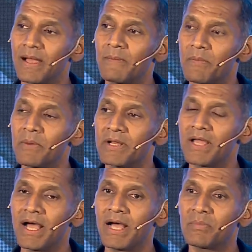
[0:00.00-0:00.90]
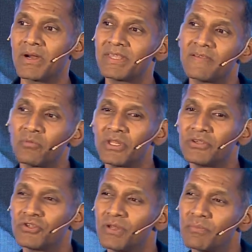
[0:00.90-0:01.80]
but... Yeah, but I think
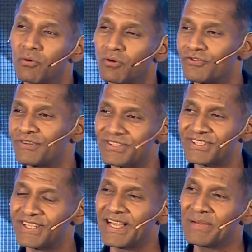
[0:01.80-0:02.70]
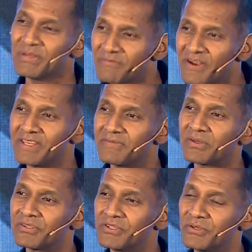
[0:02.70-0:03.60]
when you're shooting portraits, it's very
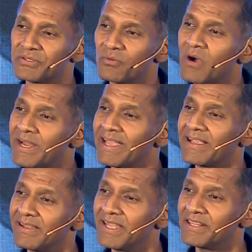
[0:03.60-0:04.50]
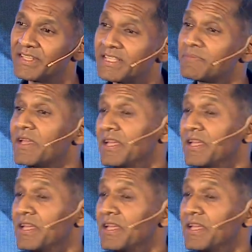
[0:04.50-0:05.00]
difficult to use a wide-angle lens,